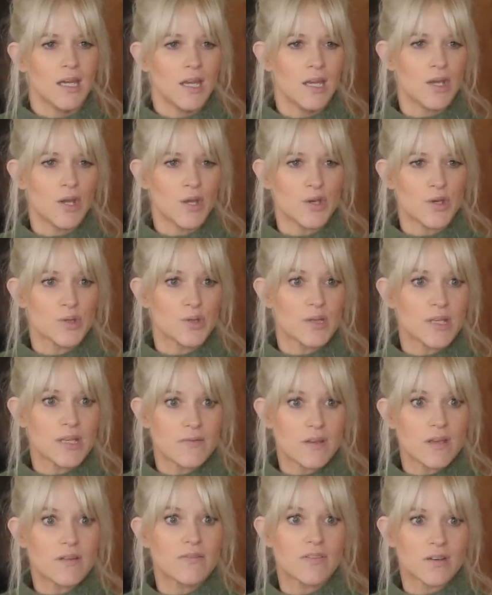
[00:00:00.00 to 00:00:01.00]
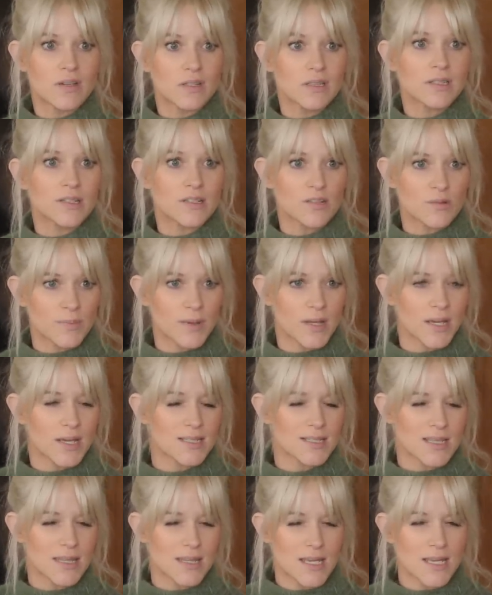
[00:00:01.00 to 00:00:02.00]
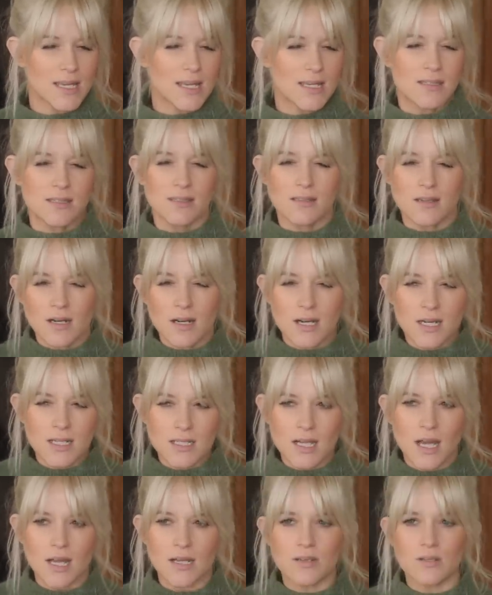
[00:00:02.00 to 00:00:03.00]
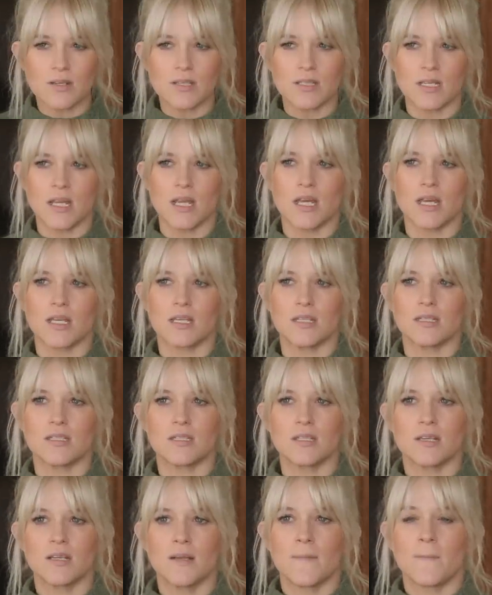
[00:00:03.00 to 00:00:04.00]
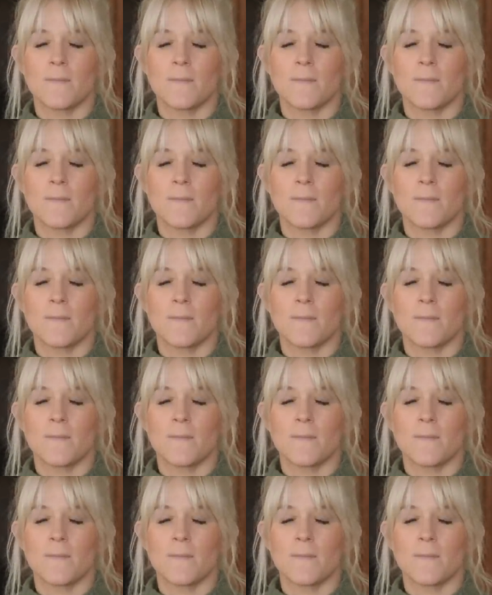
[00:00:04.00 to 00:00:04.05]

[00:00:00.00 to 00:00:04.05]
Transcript: you know, you're mm. leaving for a little bit. Because I think he's starting to understand